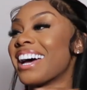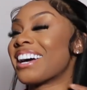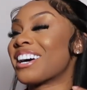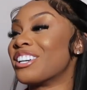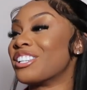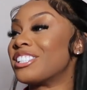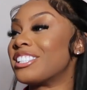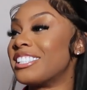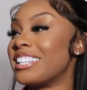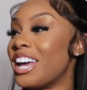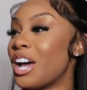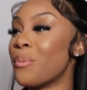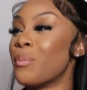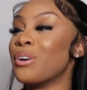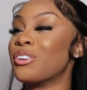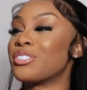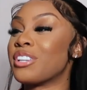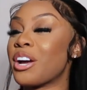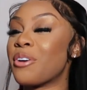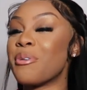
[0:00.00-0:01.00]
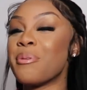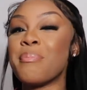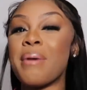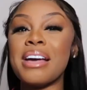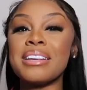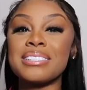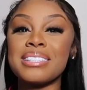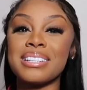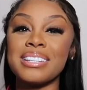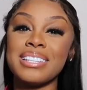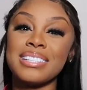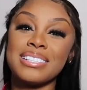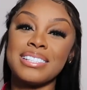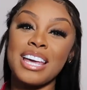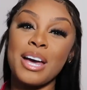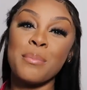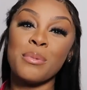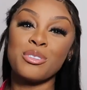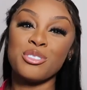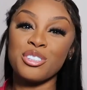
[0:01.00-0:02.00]
like a sandwich. Like, we basically
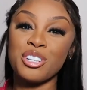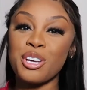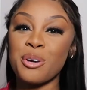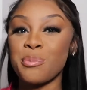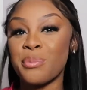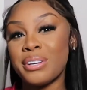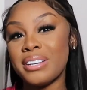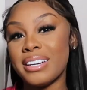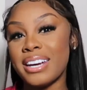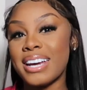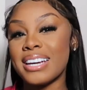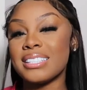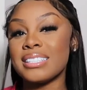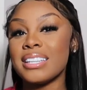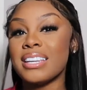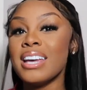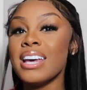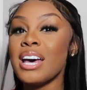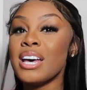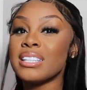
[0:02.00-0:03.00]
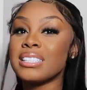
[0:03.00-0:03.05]
sandwiching him, we dancing.